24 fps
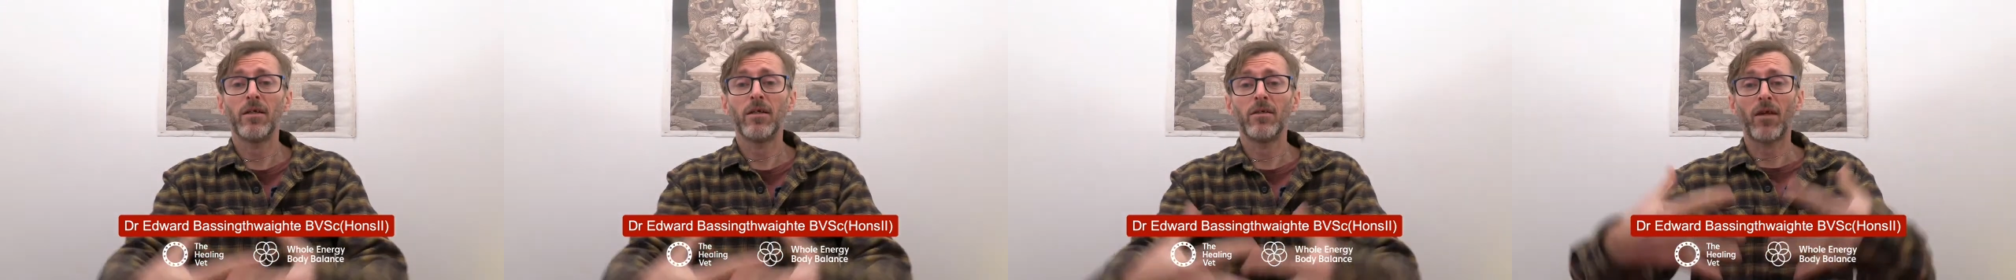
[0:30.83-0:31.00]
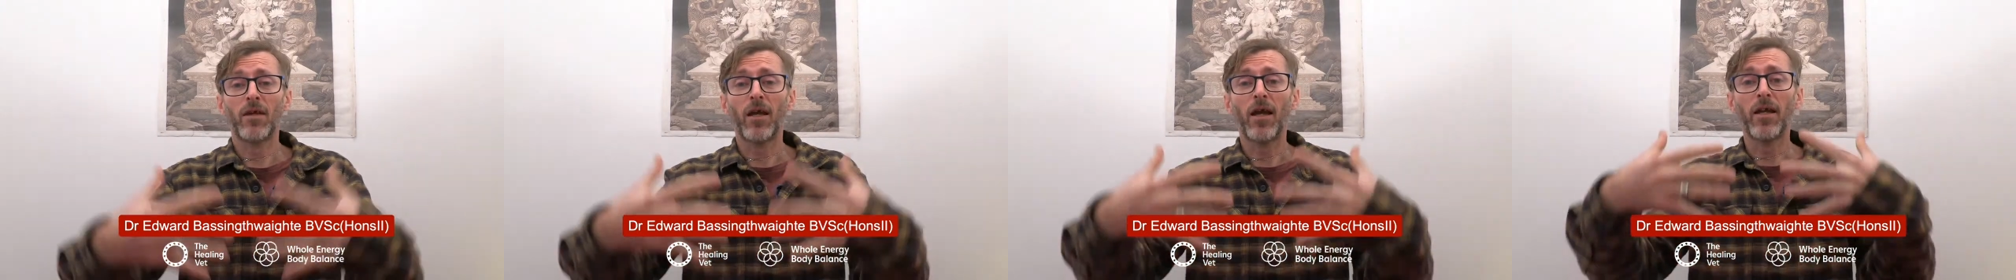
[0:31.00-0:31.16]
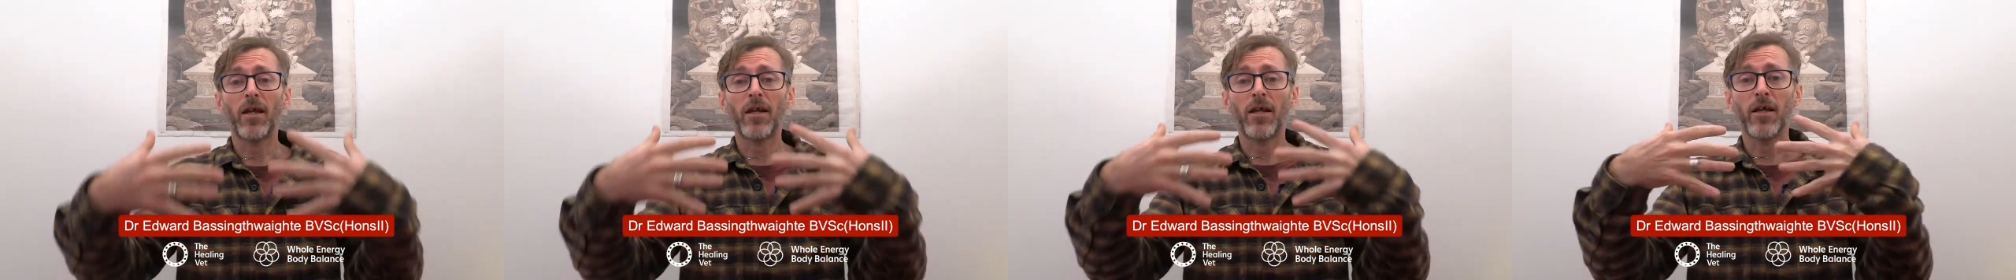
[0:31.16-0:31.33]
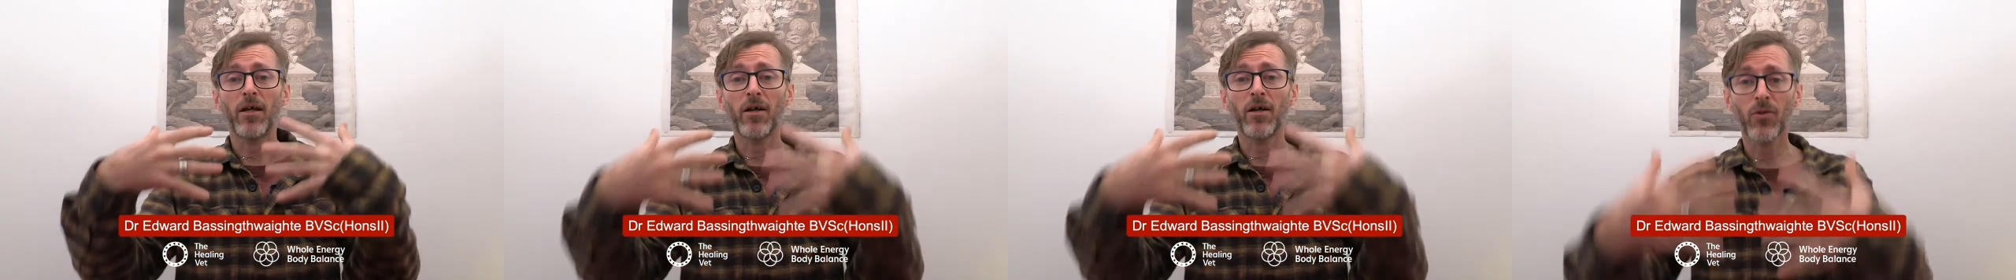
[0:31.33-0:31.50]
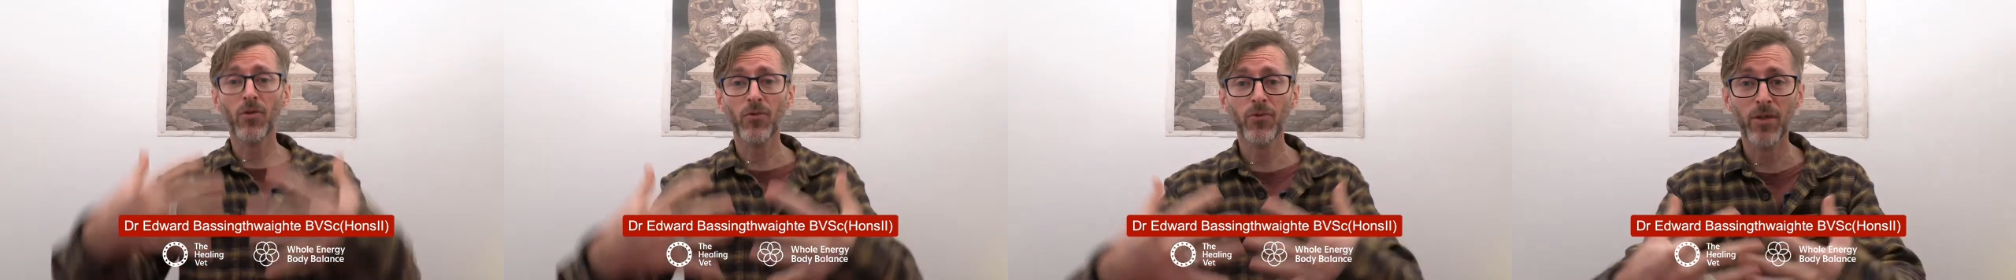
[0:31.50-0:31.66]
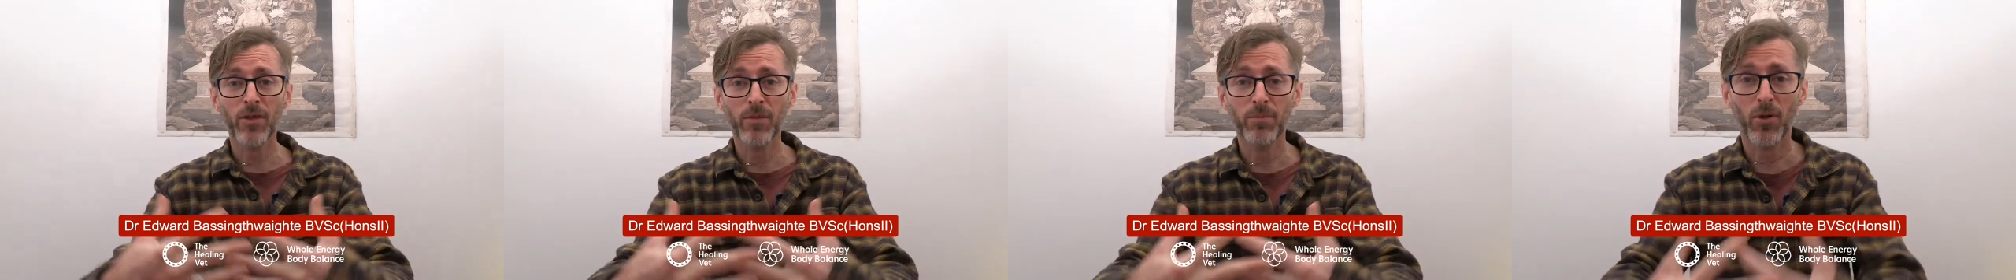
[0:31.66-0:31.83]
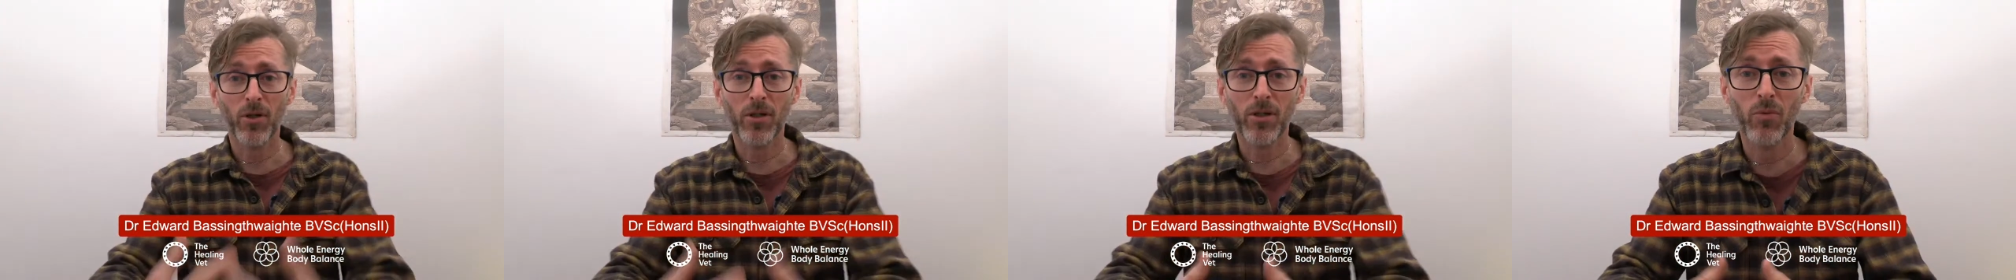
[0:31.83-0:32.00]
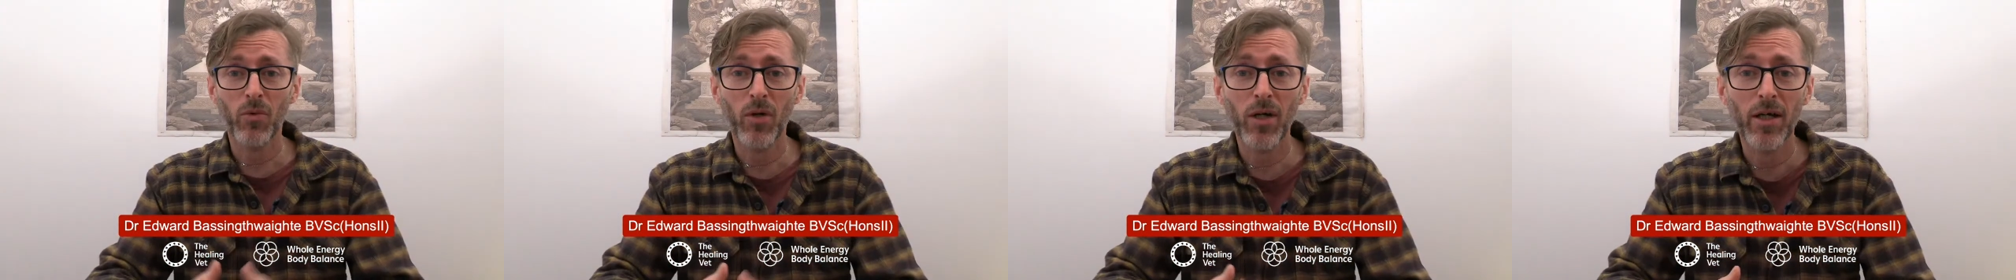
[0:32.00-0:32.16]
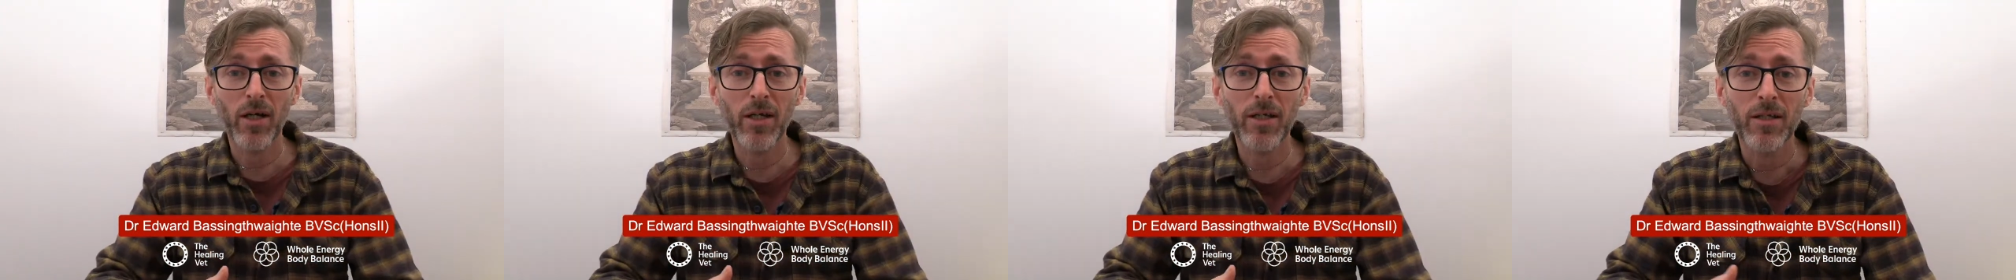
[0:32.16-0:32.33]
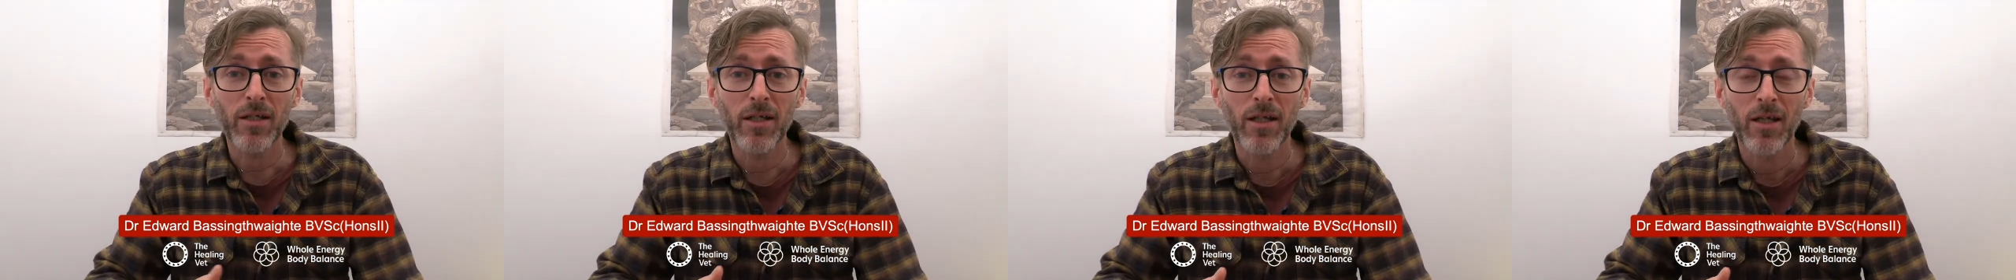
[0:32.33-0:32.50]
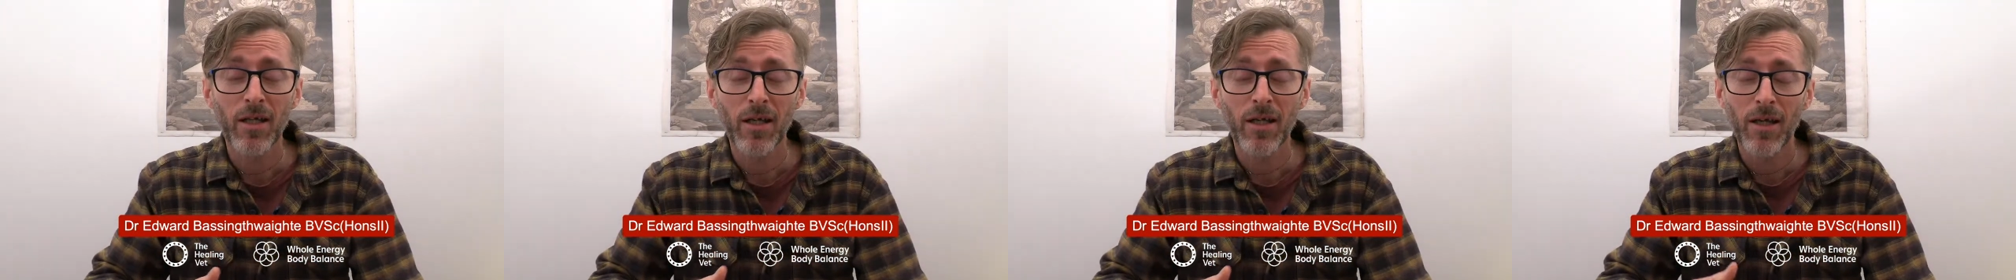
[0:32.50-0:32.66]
is at a healthy body weight,